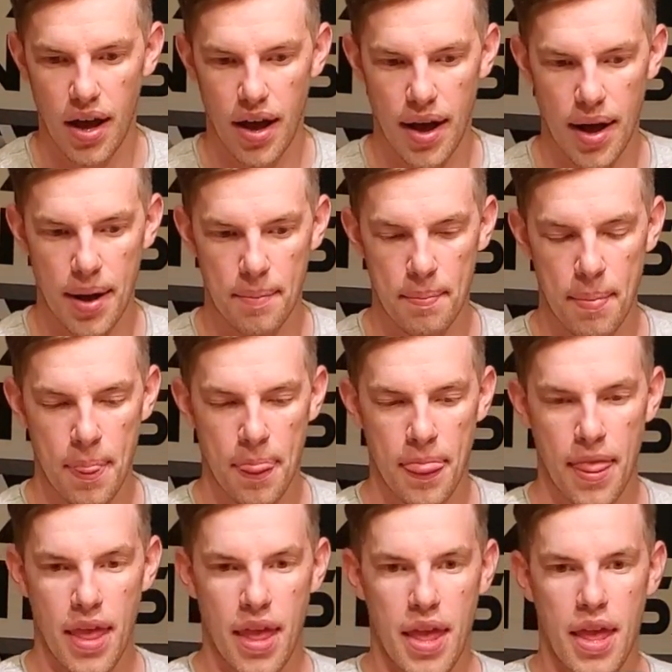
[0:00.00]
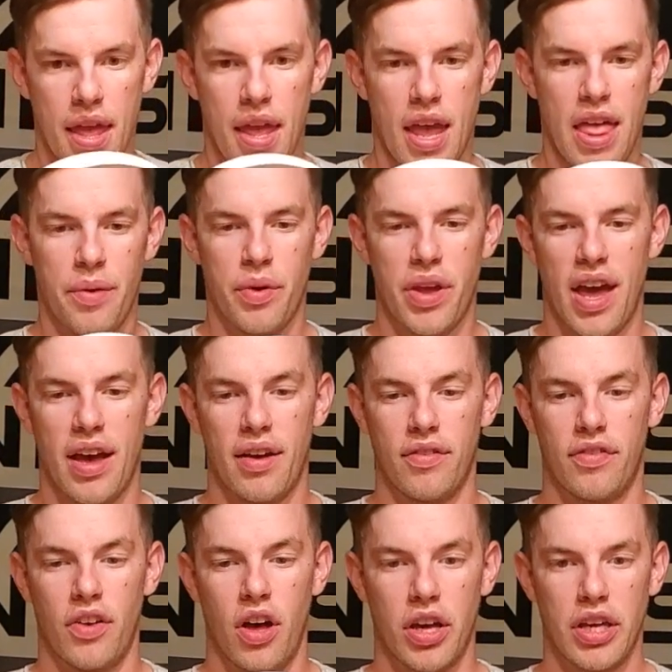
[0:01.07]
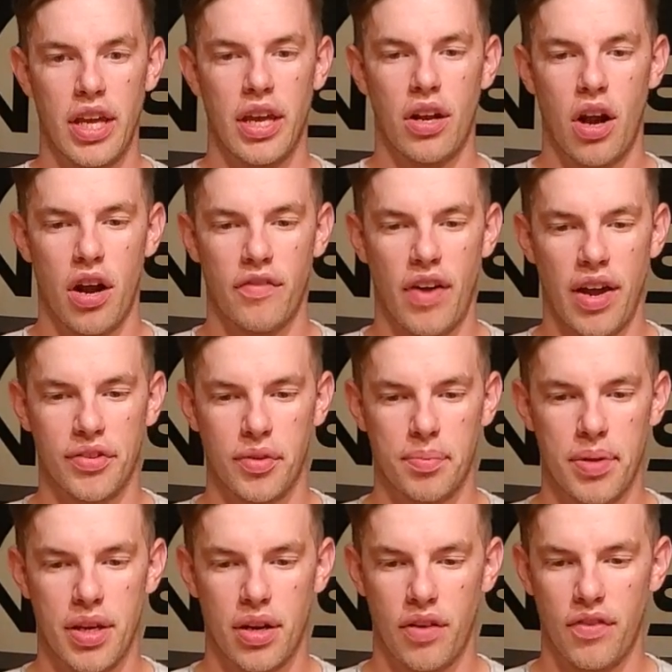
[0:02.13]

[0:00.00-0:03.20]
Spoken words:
And we have, again, our Visor Peak.